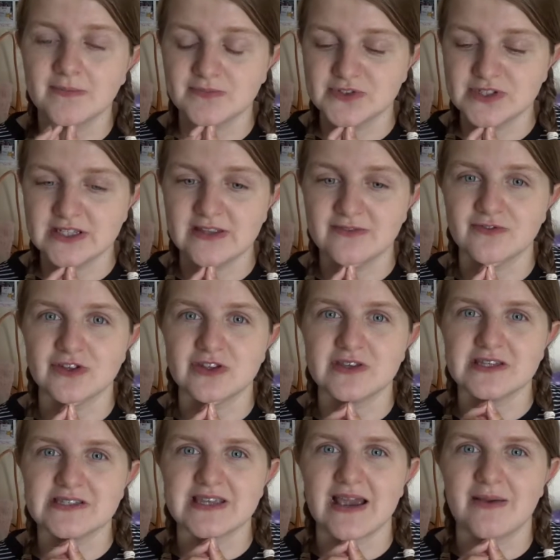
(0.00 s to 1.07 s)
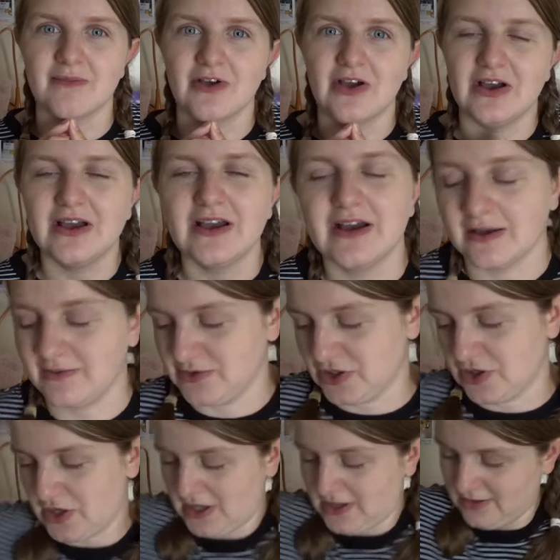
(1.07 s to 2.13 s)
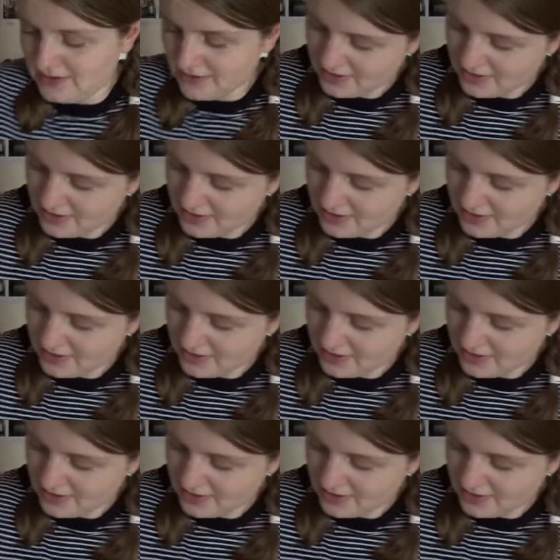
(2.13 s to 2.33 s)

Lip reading: sitting in front of this camera. I'm joking.